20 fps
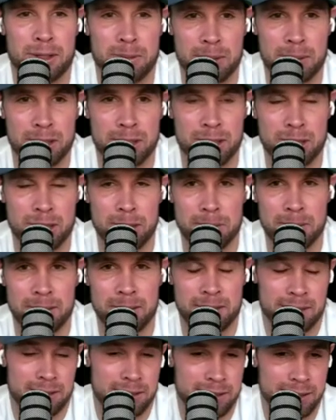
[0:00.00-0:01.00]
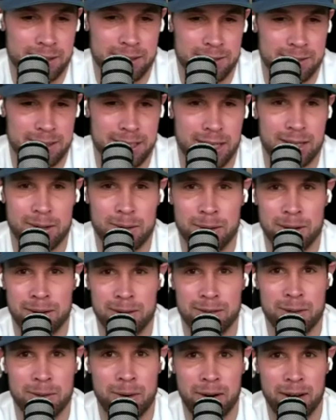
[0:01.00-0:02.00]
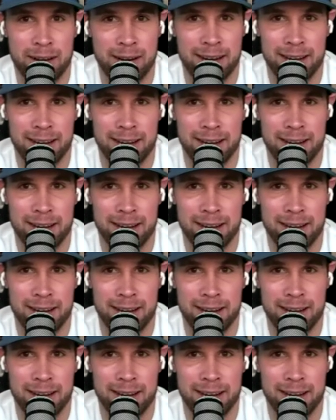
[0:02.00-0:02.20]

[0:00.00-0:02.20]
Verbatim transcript: the British Open? And he goes, you can call it whatever you want.